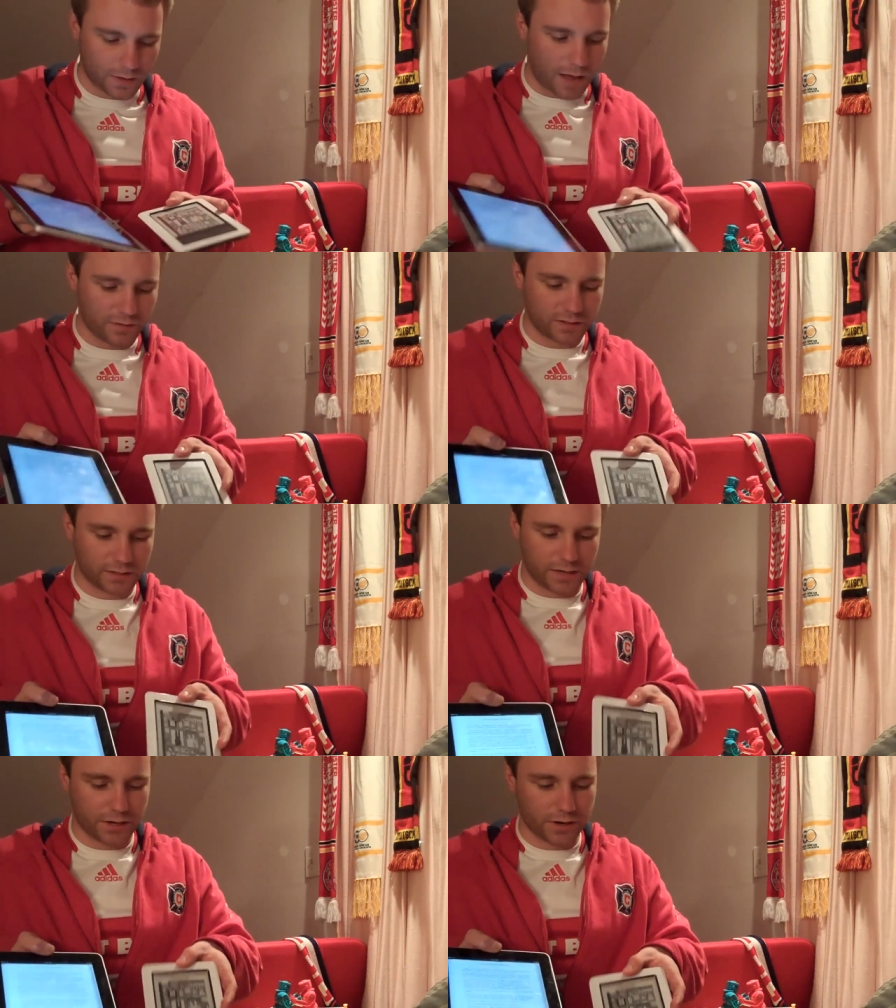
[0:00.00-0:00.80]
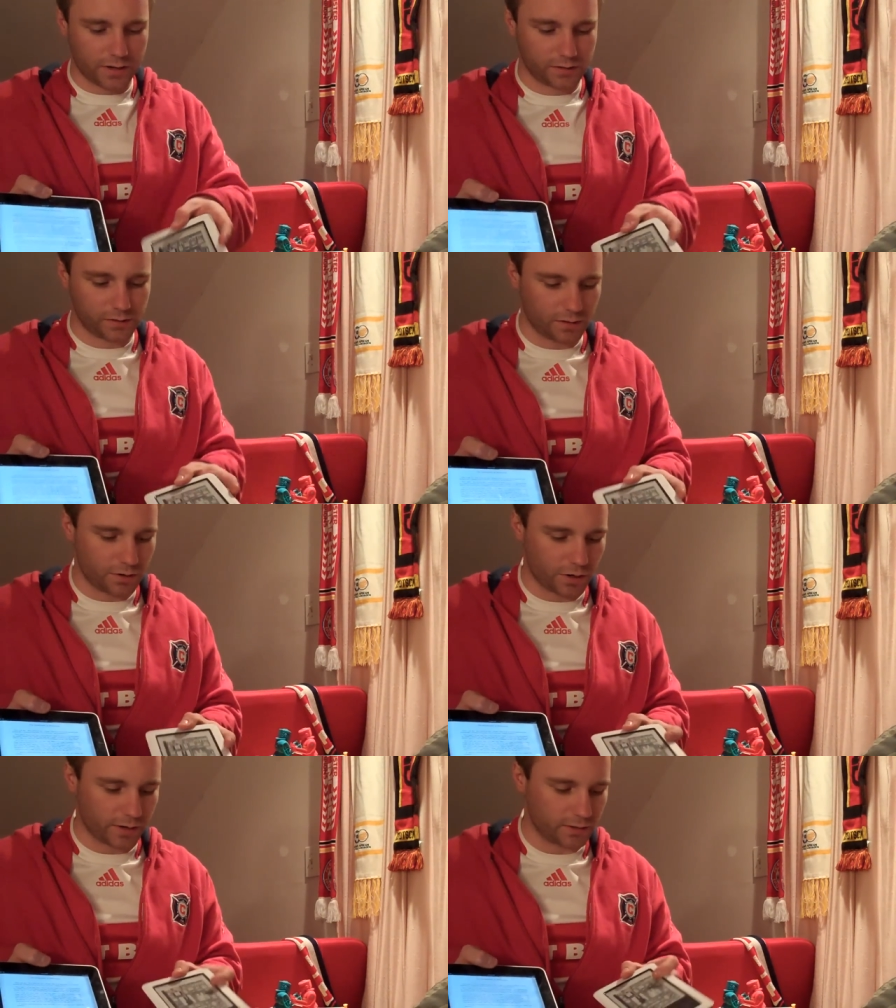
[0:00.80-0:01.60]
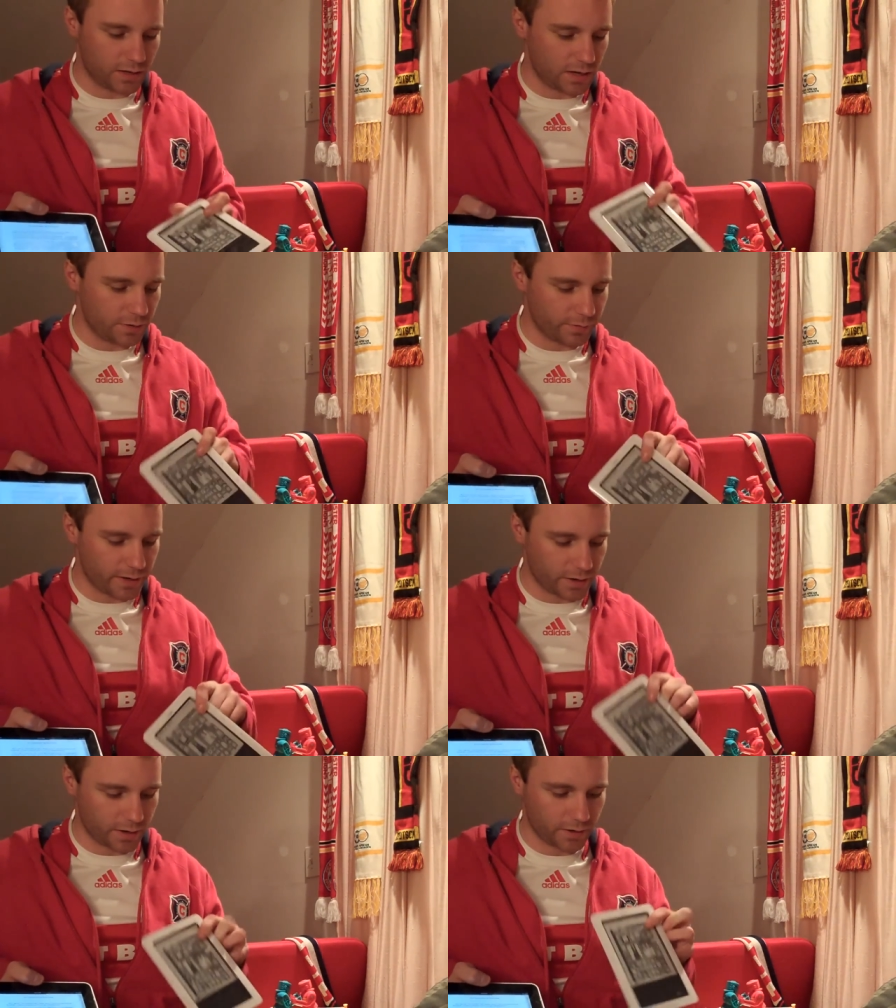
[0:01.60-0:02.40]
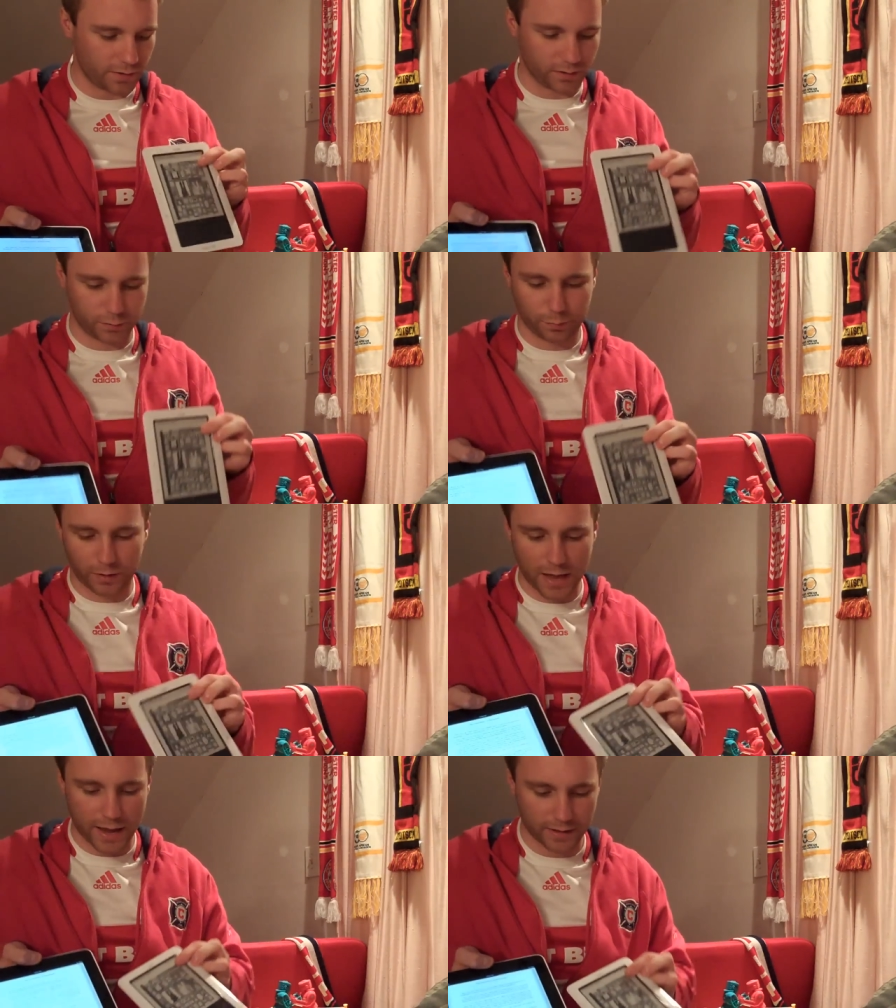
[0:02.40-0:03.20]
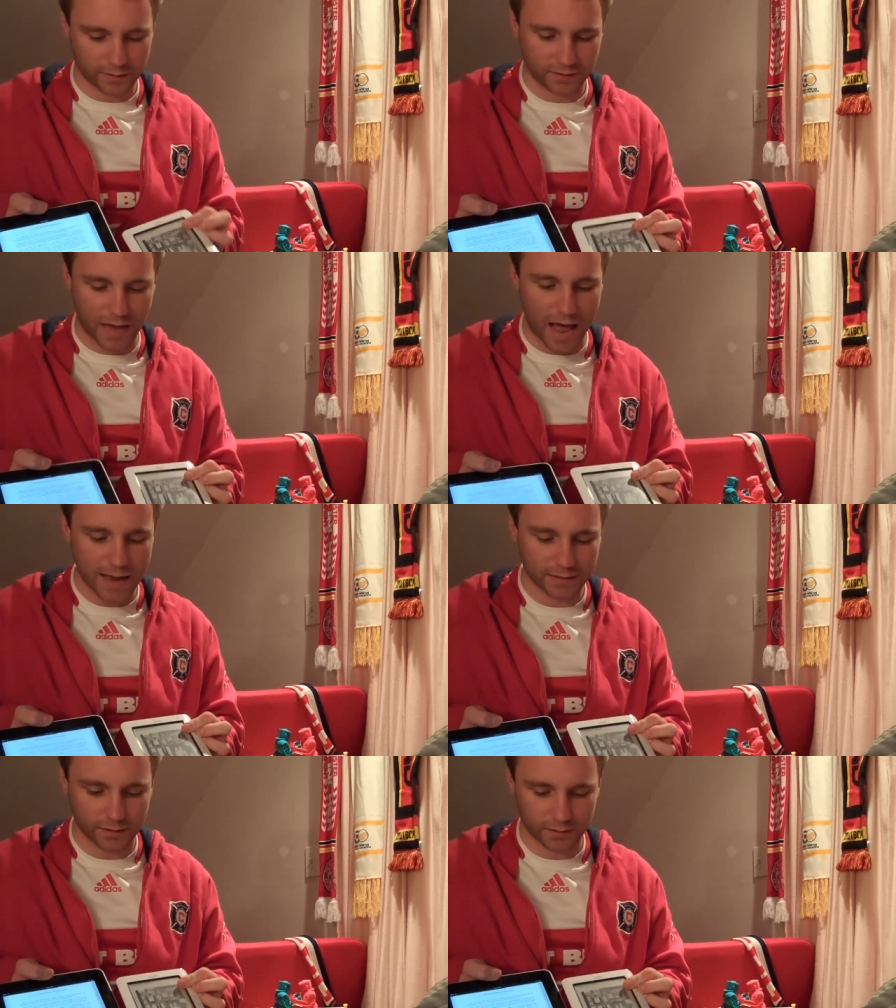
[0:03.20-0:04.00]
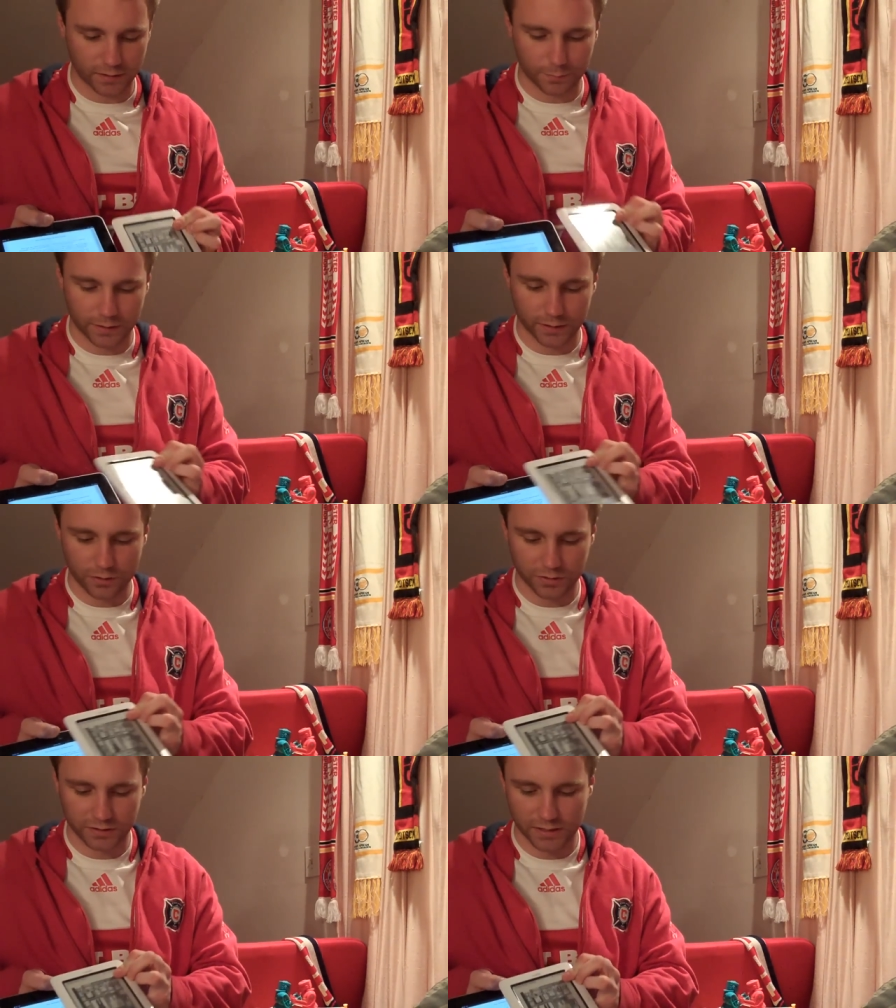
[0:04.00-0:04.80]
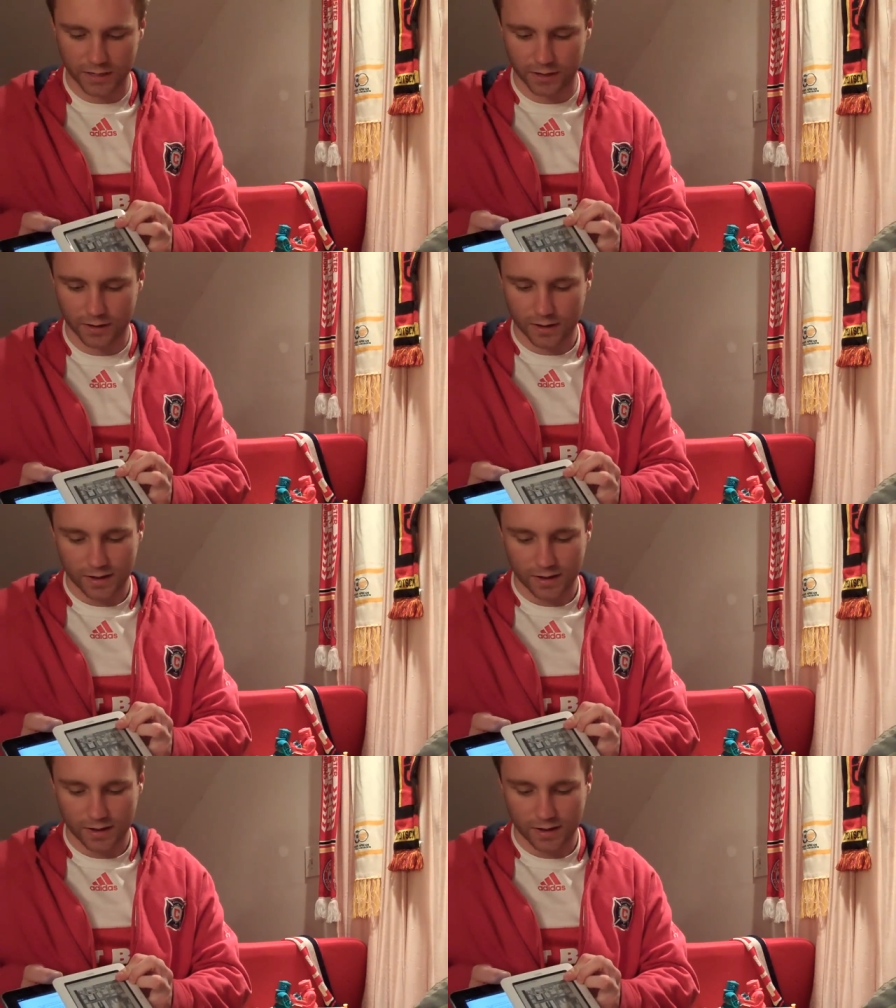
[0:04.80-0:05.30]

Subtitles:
Obviously here, this is the Nook. It's an e-reader display. The size is something that you can see here.